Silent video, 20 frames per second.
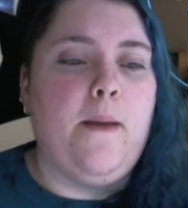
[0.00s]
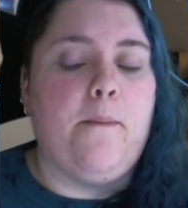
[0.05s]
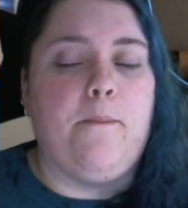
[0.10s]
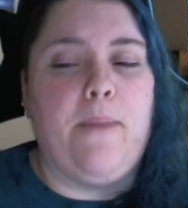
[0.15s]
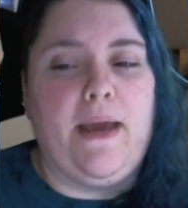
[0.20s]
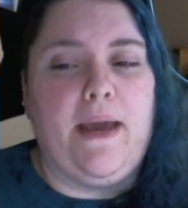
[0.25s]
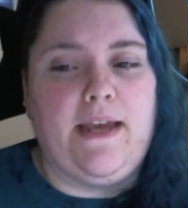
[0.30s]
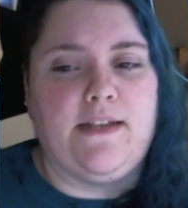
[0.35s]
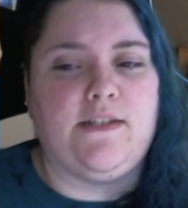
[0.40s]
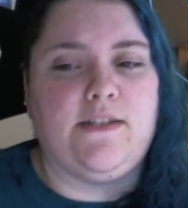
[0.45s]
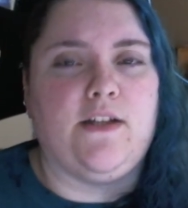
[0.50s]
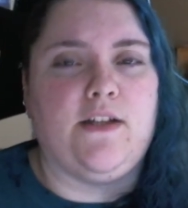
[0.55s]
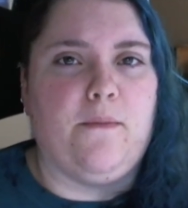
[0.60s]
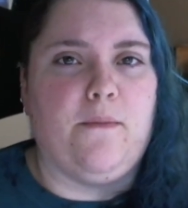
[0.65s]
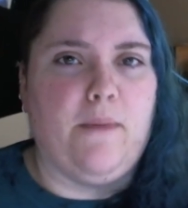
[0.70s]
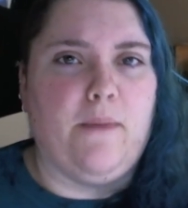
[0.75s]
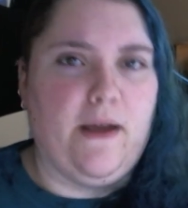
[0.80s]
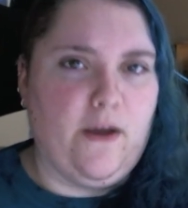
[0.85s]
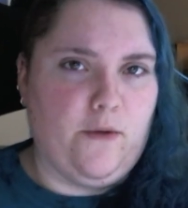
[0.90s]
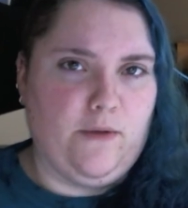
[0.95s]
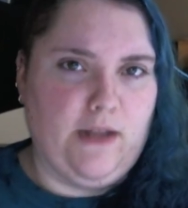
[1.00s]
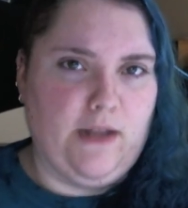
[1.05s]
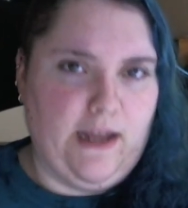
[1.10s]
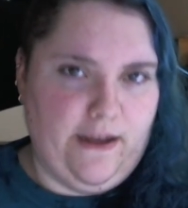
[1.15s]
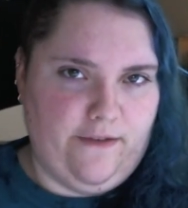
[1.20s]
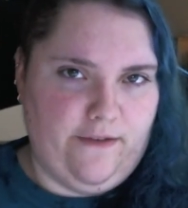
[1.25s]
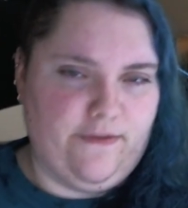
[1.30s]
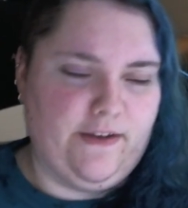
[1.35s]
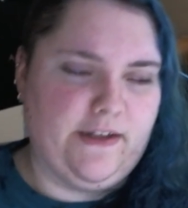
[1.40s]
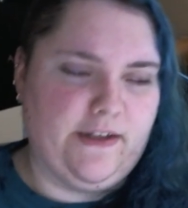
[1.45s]
based on my own
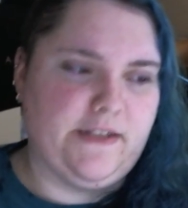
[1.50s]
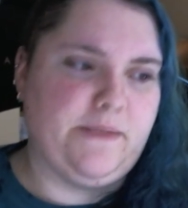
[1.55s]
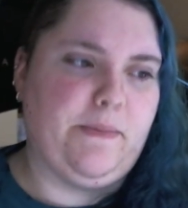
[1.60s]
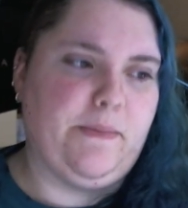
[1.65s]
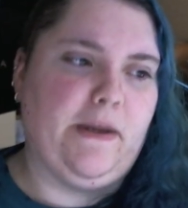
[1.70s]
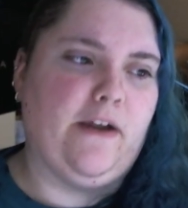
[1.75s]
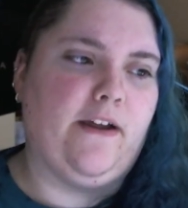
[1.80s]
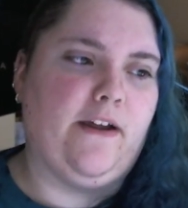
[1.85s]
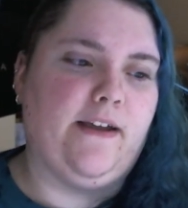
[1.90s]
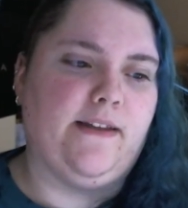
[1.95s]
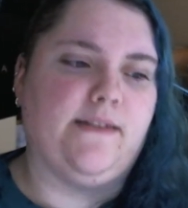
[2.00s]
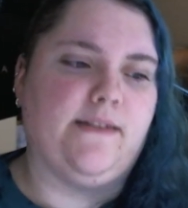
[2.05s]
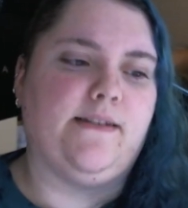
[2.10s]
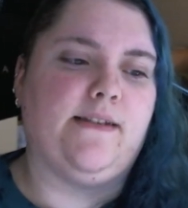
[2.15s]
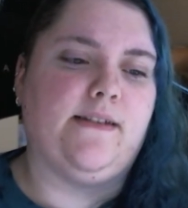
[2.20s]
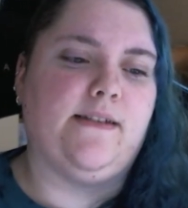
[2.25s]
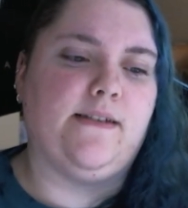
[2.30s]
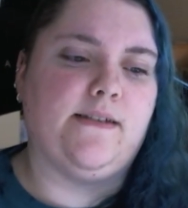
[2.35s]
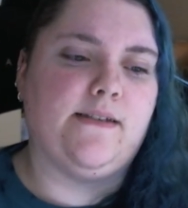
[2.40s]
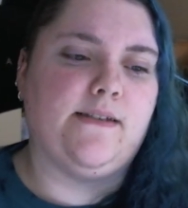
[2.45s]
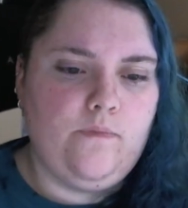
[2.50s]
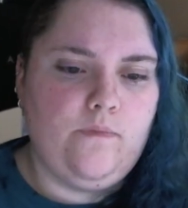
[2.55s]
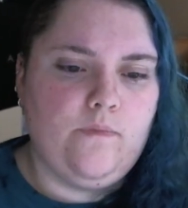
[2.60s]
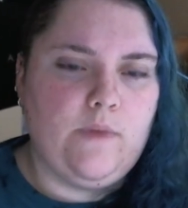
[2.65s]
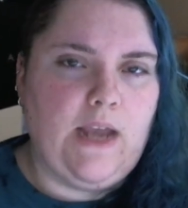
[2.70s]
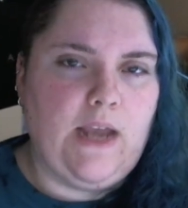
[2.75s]
life experiences.